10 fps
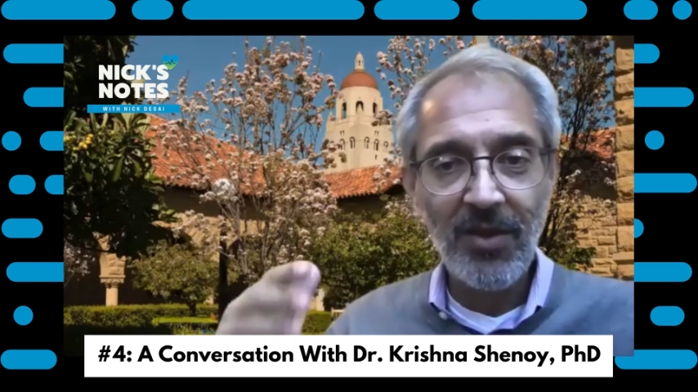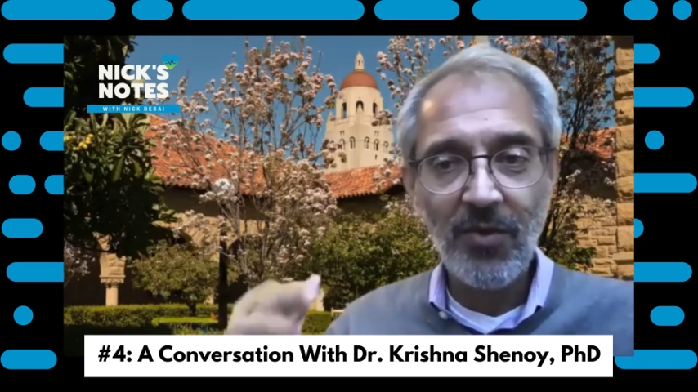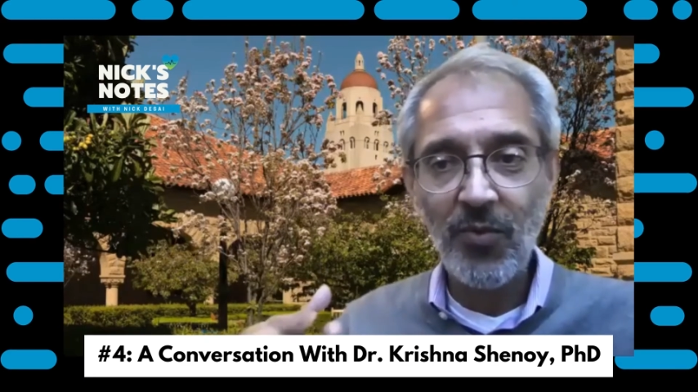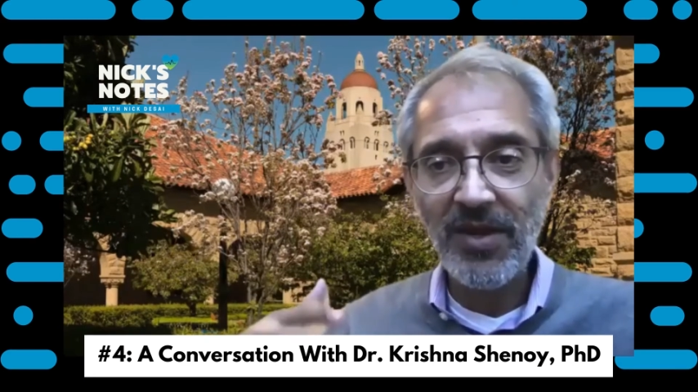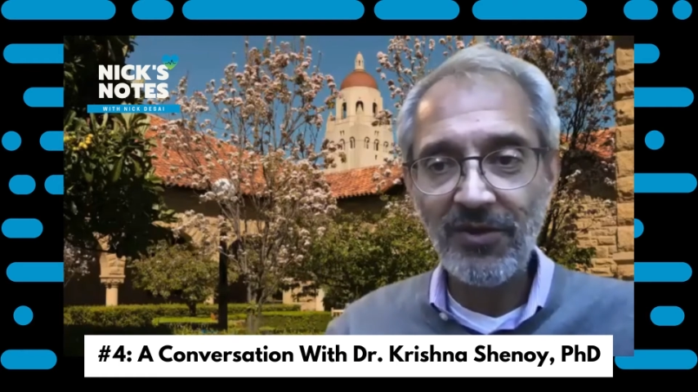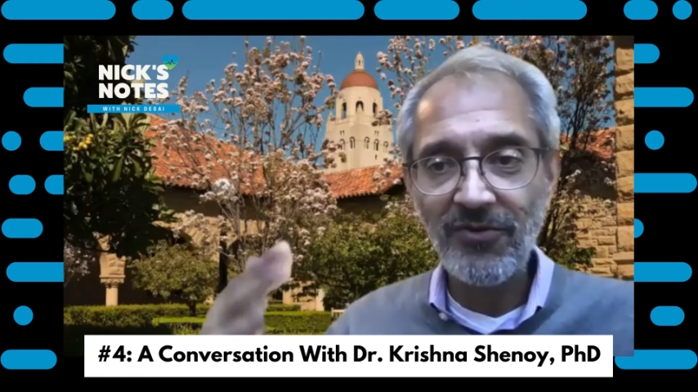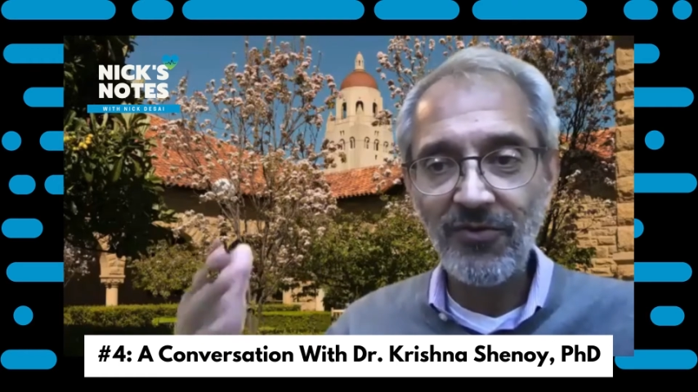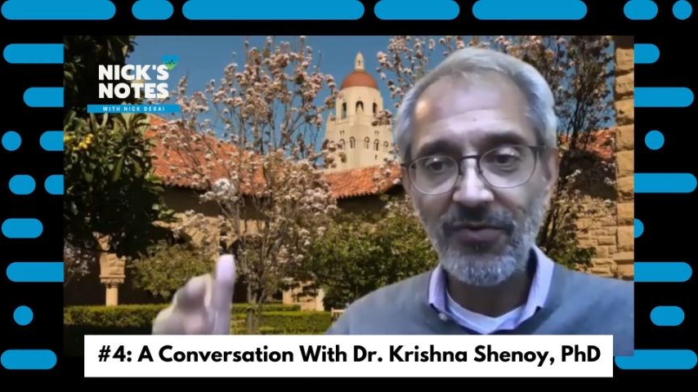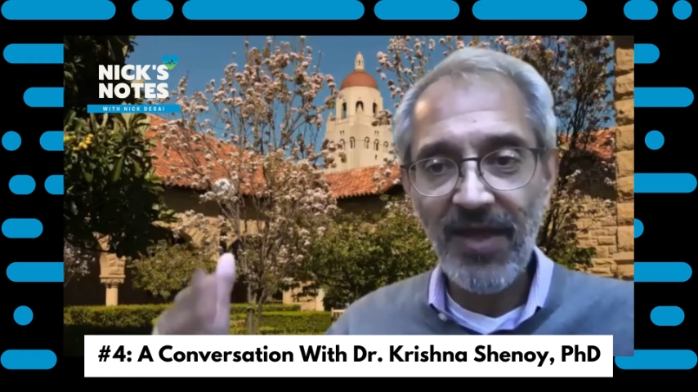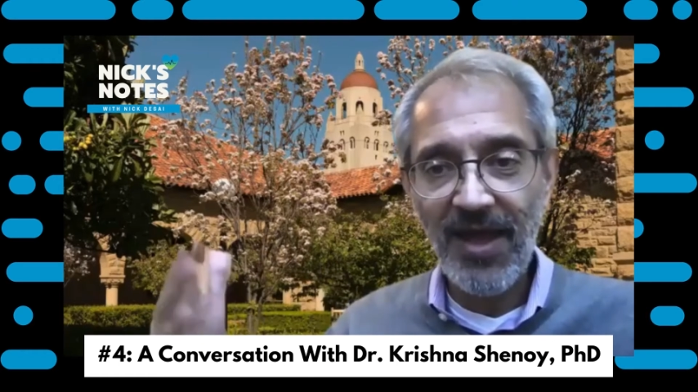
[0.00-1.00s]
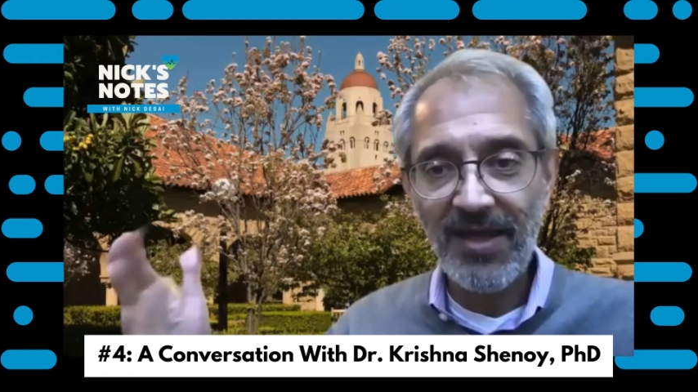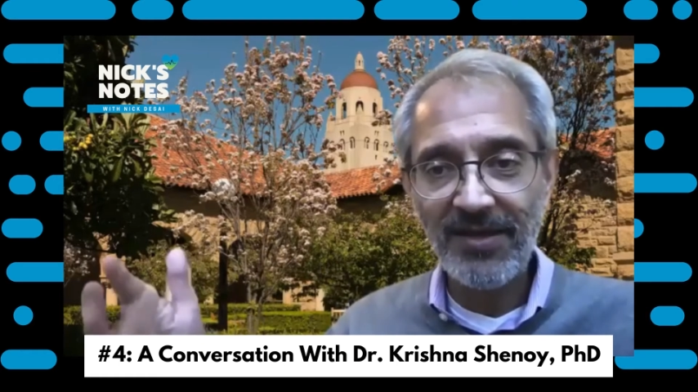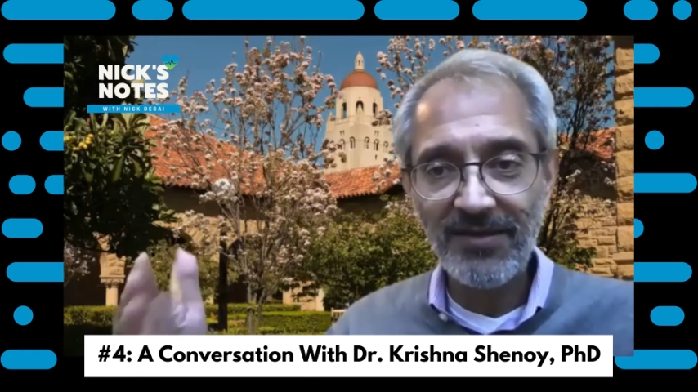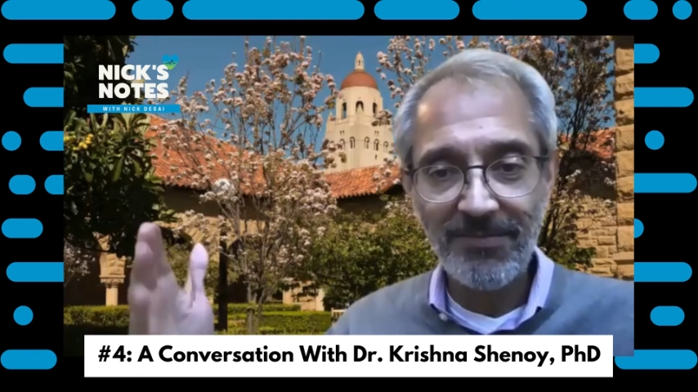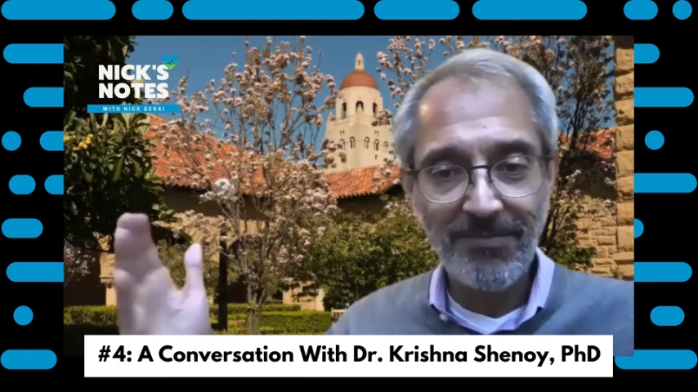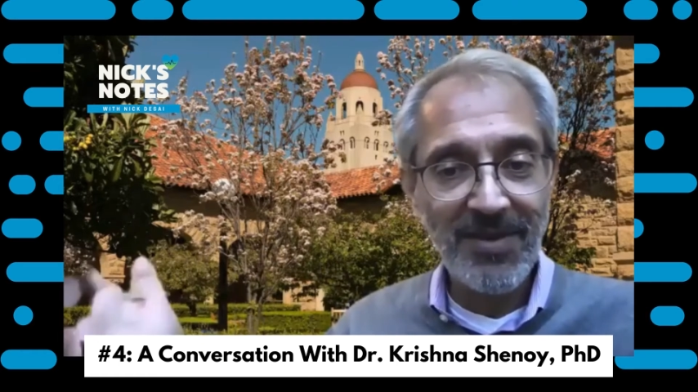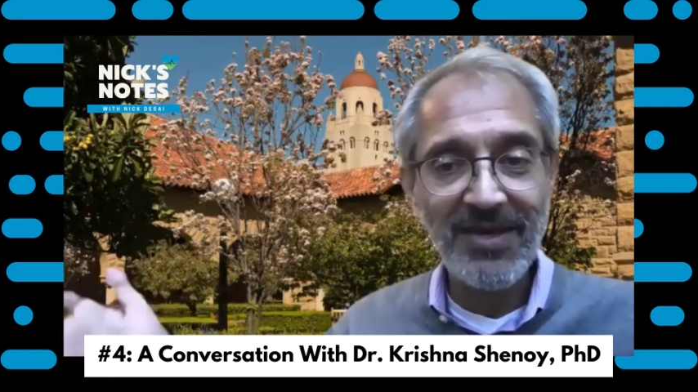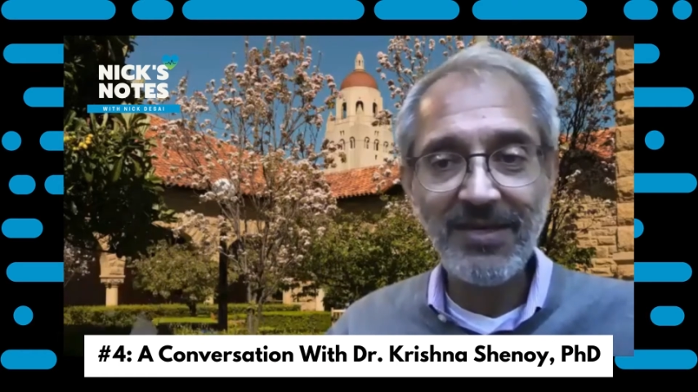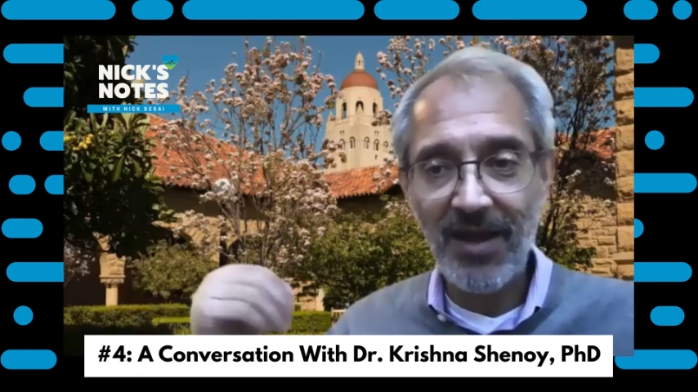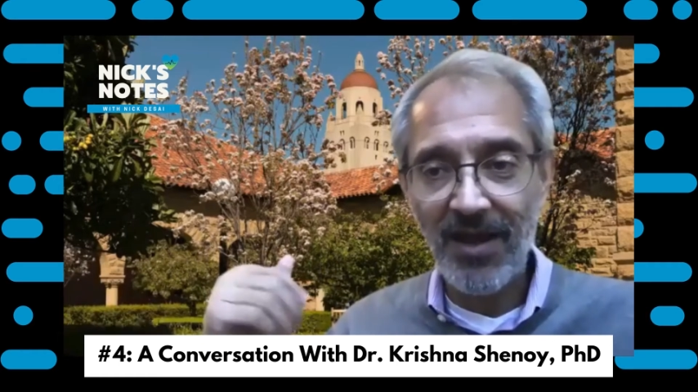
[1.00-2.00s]
We can do that
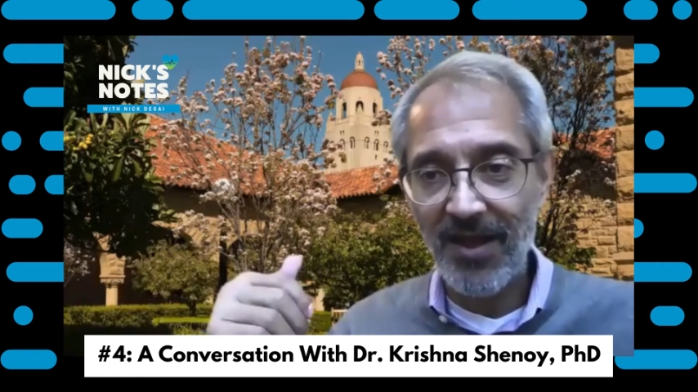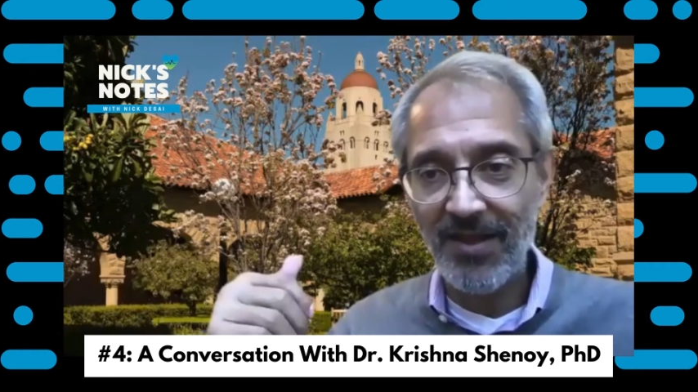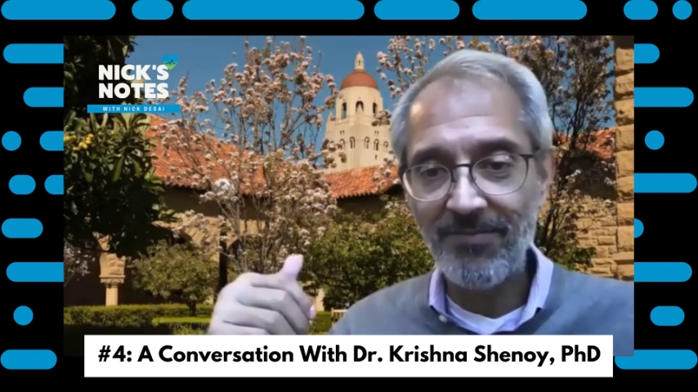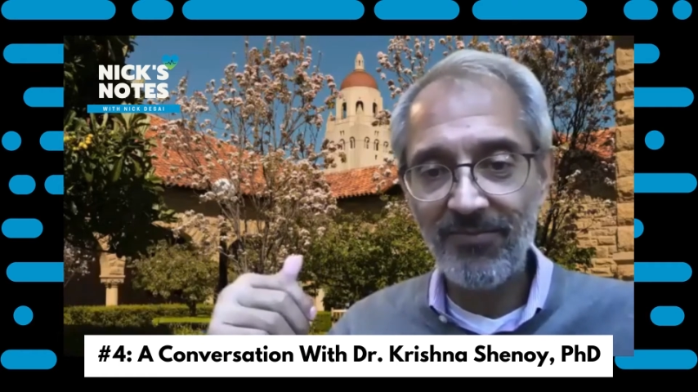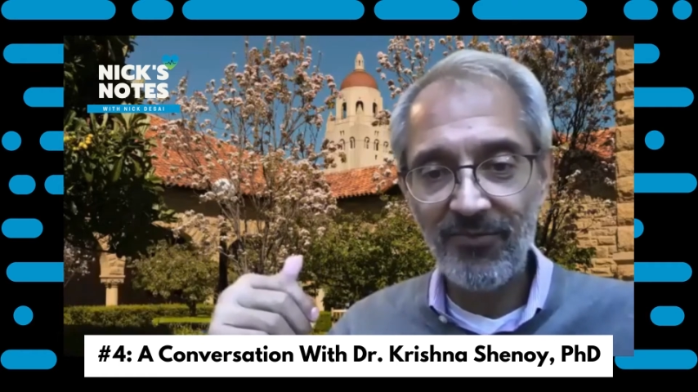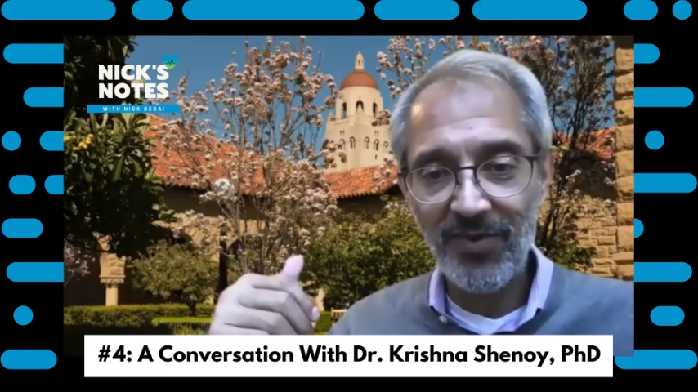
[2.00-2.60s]
many times.